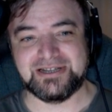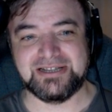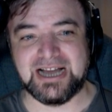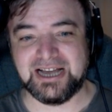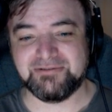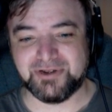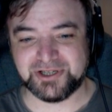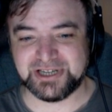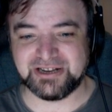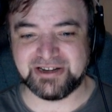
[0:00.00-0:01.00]
I
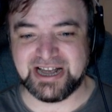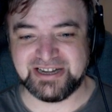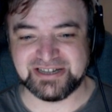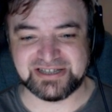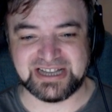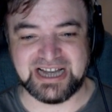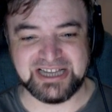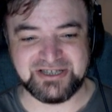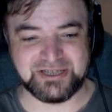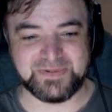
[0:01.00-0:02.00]
watch Agrarian
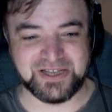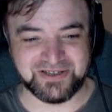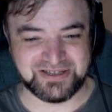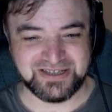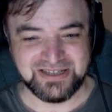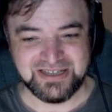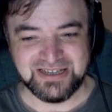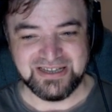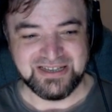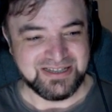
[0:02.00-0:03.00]
Skies just because...
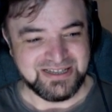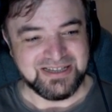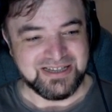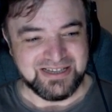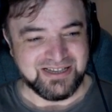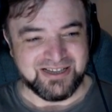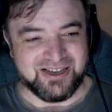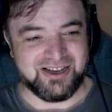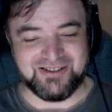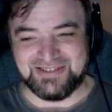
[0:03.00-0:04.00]

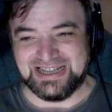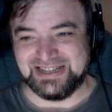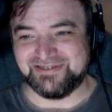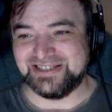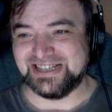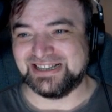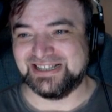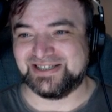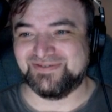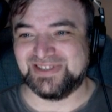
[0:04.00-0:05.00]
Oh man, they're
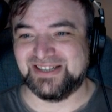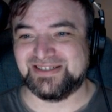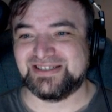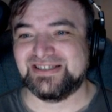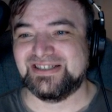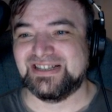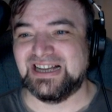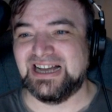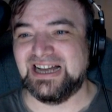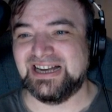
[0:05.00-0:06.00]
ridiculous sometimes.
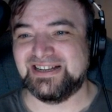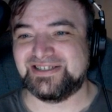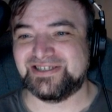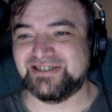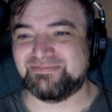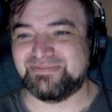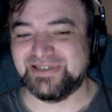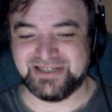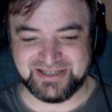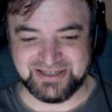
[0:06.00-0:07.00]
And I should have
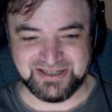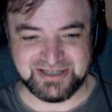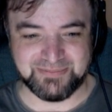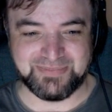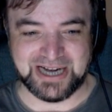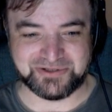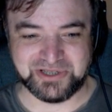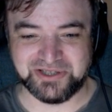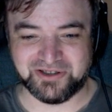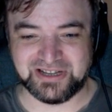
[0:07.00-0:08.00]
put some
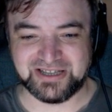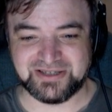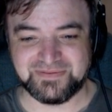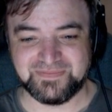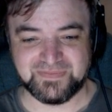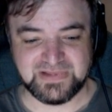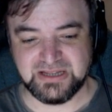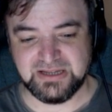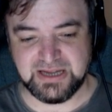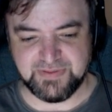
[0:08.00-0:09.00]
batteries on this.
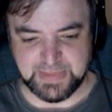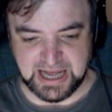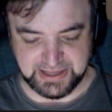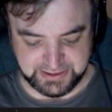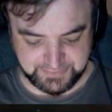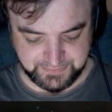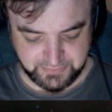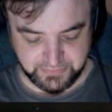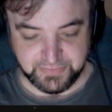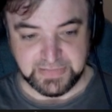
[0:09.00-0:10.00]
Never mind.
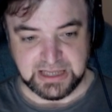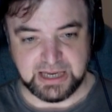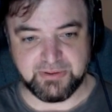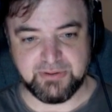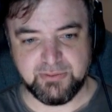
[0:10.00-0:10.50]
Anyway.